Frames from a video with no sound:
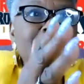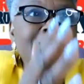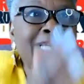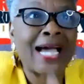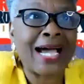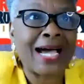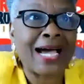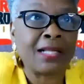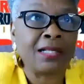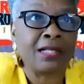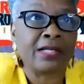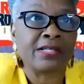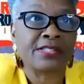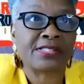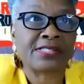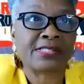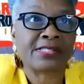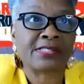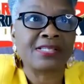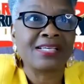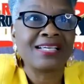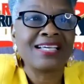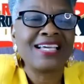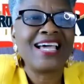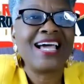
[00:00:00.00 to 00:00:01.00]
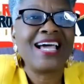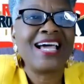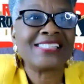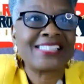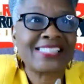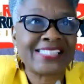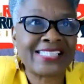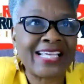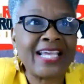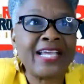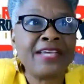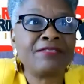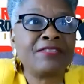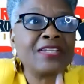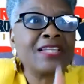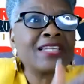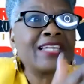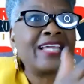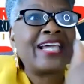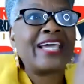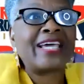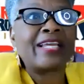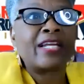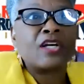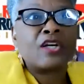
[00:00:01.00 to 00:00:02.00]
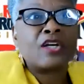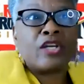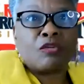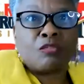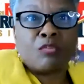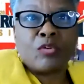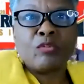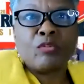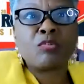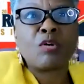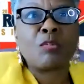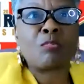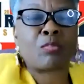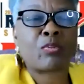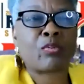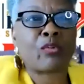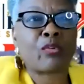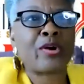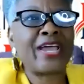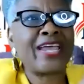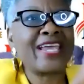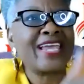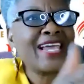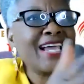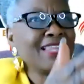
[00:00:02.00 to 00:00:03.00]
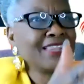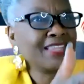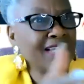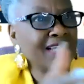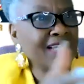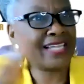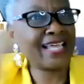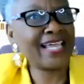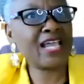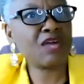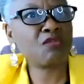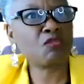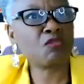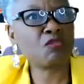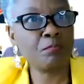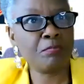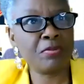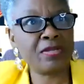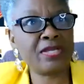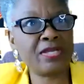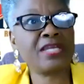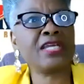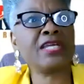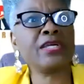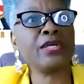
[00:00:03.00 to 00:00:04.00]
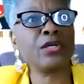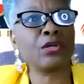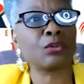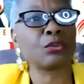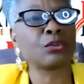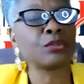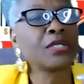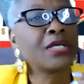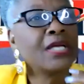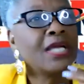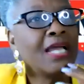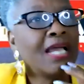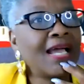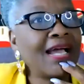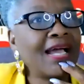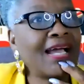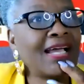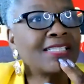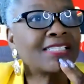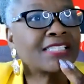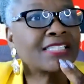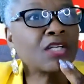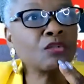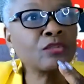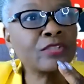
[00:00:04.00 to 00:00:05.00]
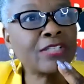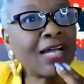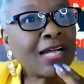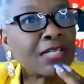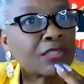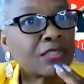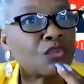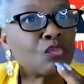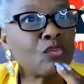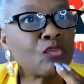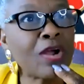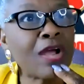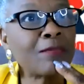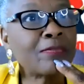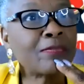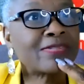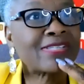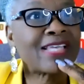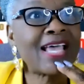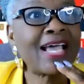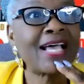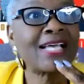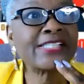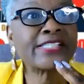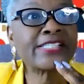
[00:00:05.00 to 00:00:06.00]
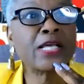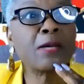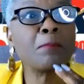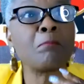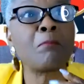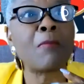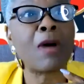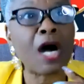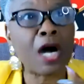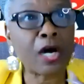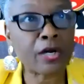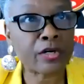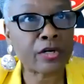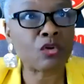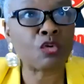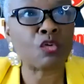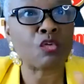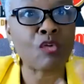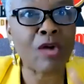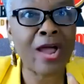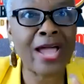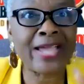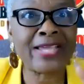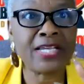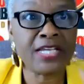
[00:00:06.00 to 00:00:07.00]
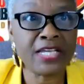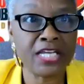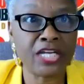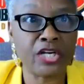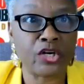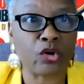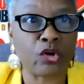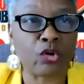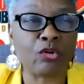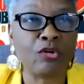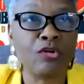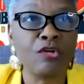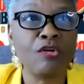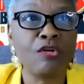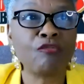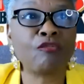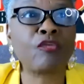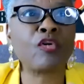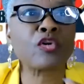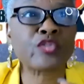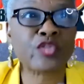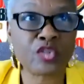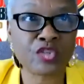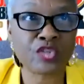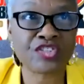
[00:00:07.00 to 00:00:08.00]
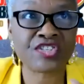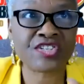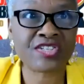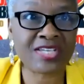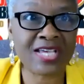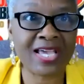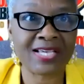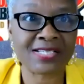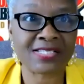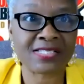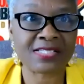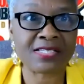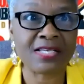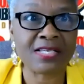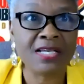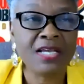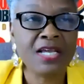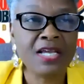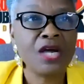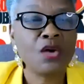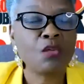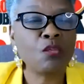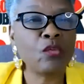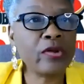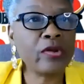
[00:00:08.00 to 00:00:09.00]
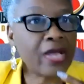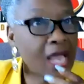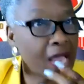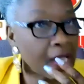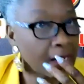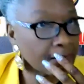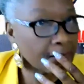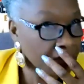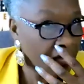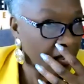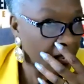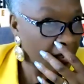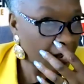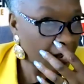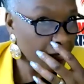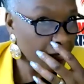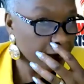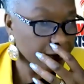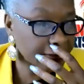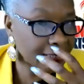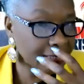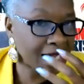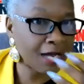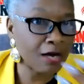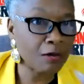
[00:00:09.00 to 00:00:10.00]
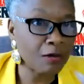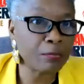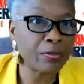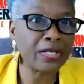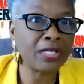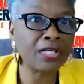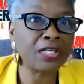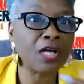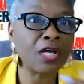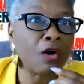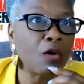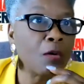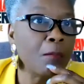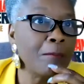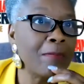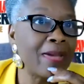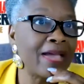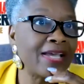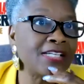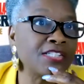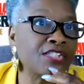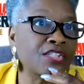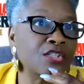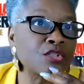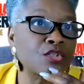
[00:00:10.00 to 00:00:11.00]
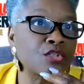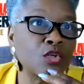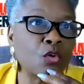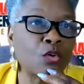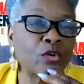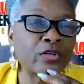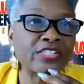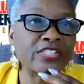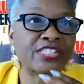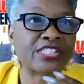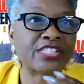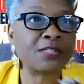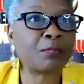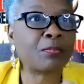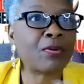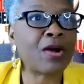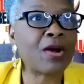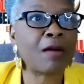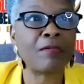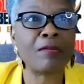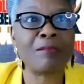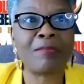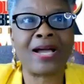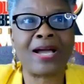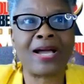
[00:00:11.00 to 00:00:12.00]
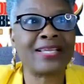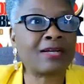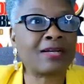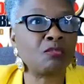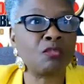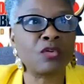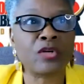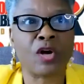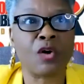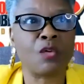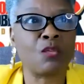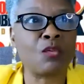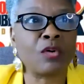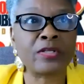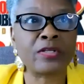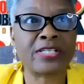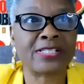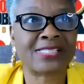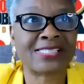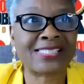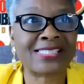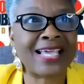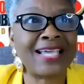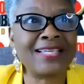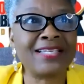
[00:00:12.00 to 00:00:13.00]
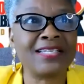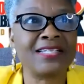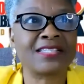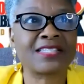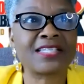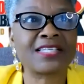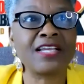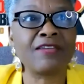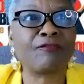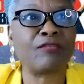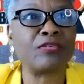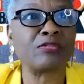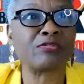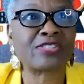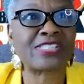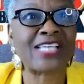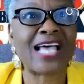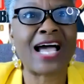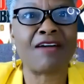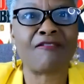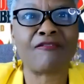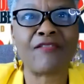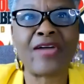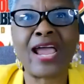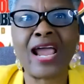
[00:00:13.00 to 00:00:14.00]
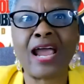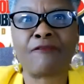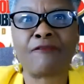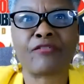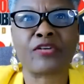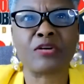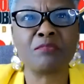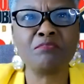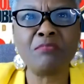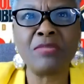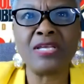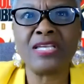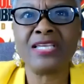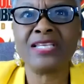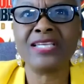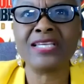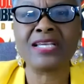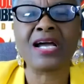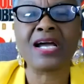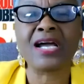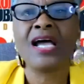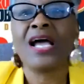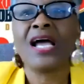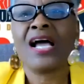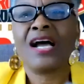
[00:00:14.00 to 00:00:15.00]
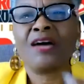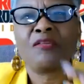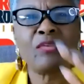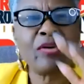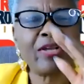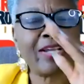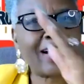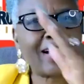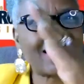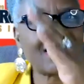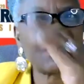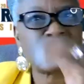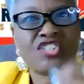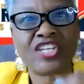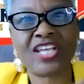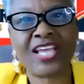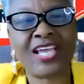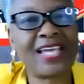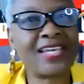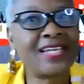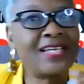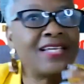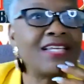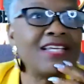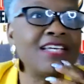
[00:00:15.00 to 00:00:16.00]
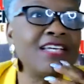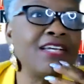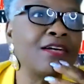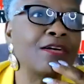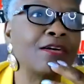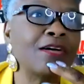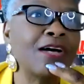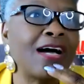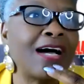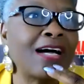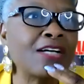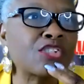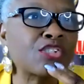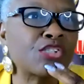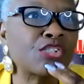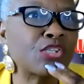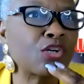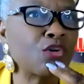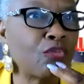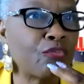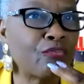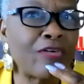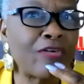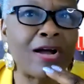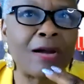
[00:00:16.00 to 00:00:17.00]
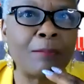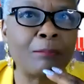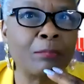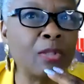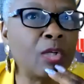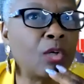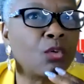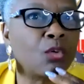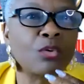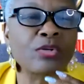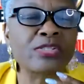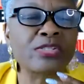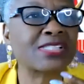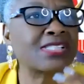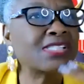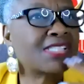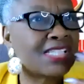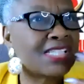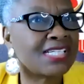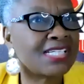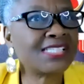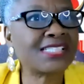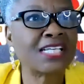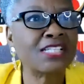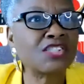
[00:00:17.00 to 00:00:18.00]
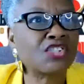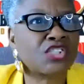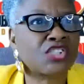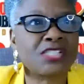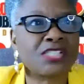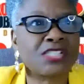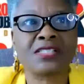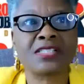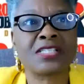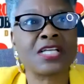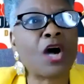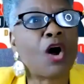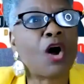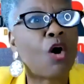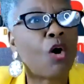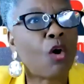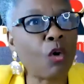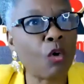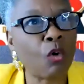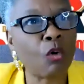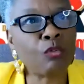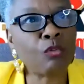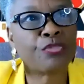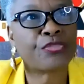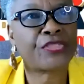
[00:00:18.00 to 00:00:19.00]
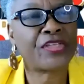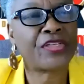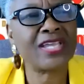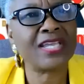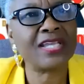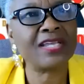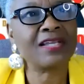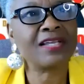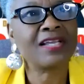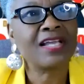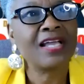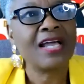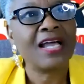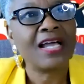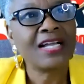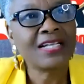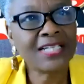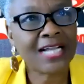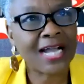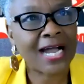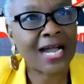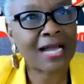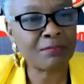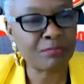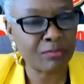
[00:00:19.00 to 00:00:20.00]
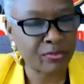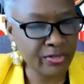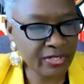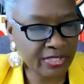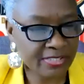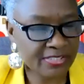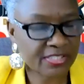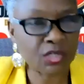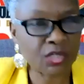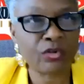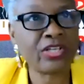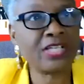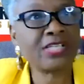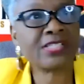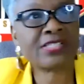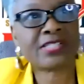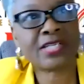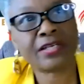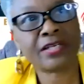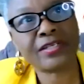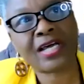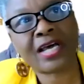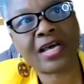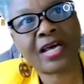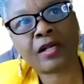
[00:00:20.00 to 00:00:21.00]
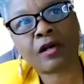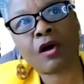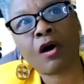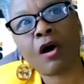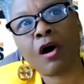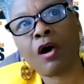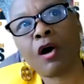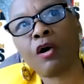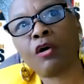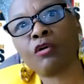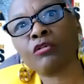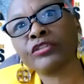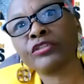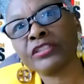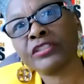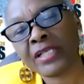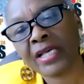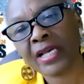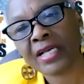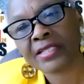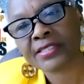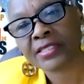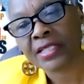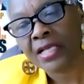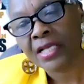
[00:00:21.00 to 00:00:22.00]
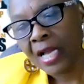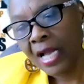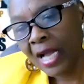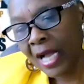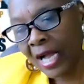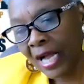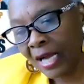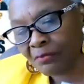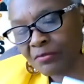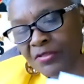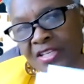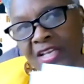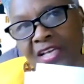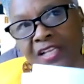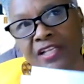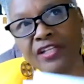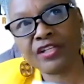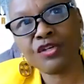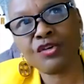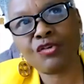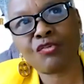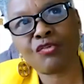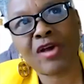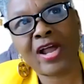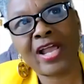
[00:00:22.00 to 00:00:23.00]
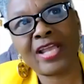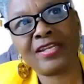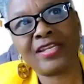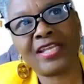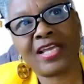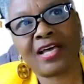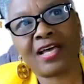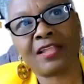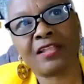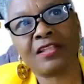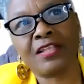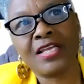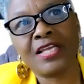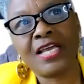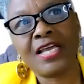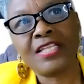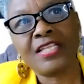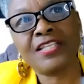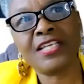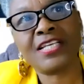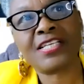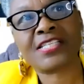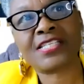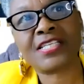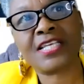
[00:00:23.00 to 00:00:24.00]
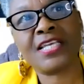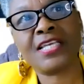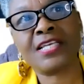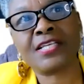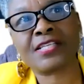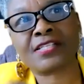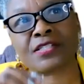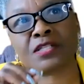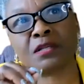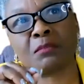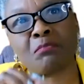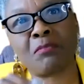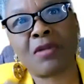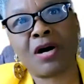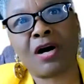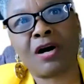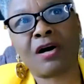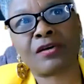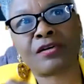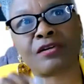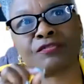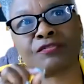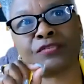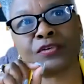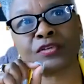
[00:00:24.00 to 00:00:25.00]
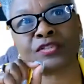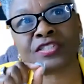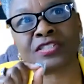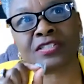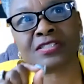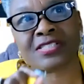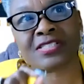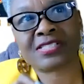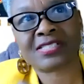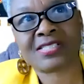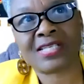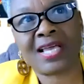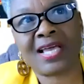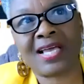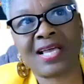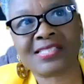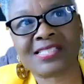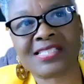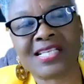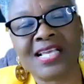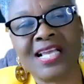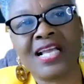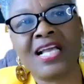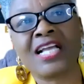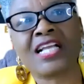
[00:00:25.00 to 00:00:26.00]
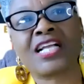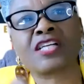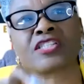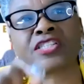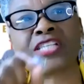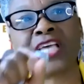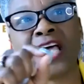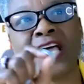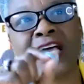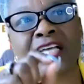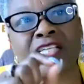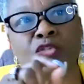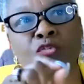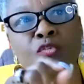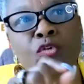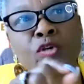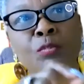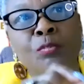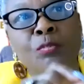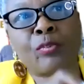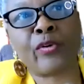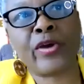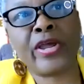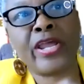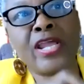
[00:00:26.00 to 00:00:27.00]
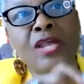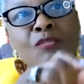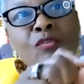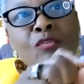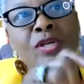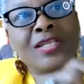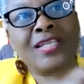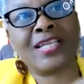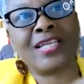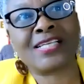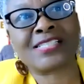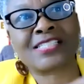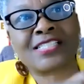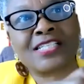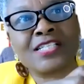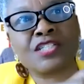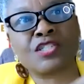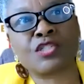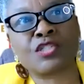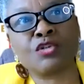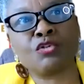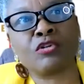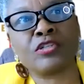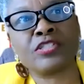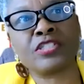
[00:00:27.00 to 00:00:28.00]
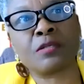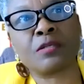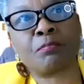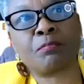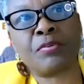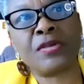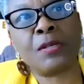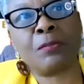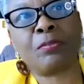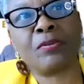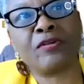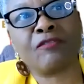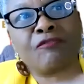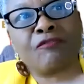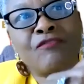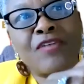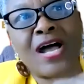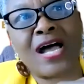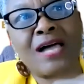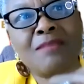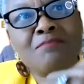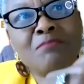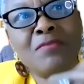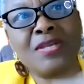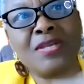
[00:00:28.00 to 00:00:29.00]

Dallas and save the land. If we would pray, the land would be healed. And so Dr. Roberts has a motto right here for success. We have down below, Major Daughter. She probably might, we don't want to say anything from South Africa media. We got Janet here, our shofar blowers. These are the whole thing God bringing. So is there not a call? Yes. I'm telling you right now, this is the motto for success. Because as we pray with less than 200 people and 5